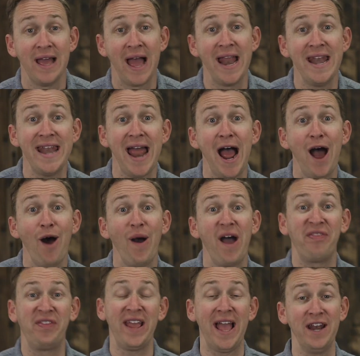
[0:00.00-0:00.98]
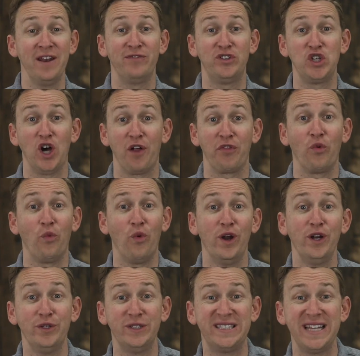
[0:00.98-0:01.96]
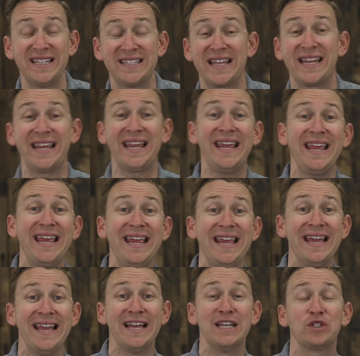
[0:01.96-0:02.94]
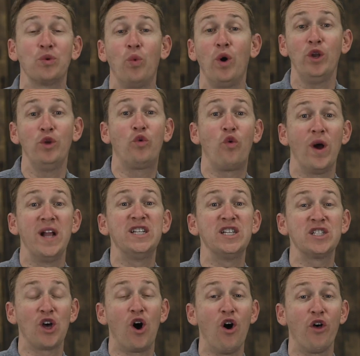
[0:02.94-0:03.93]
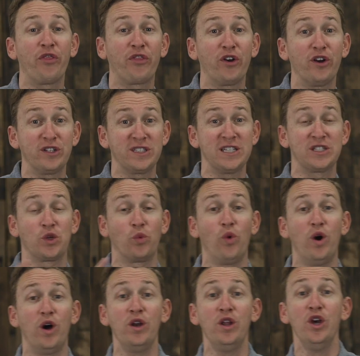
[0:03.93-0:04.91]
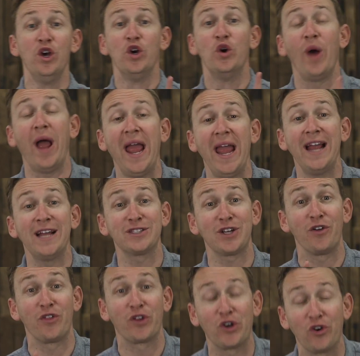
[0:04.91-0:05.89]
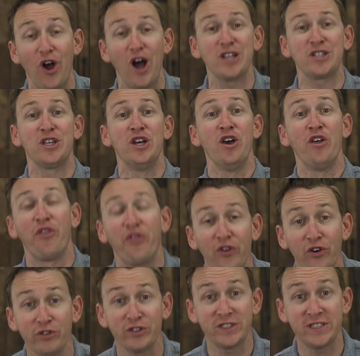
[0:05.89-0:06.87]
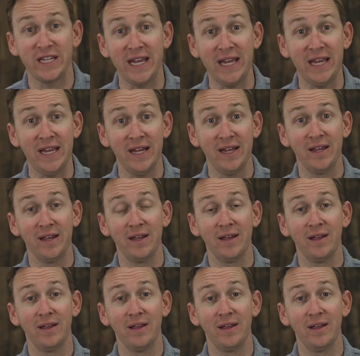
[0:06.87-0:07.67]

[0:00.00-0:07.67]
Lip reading: And now, at the end of John, the one who says that he is the one who quenches all thirst is the one who hangs on the cross thirsty.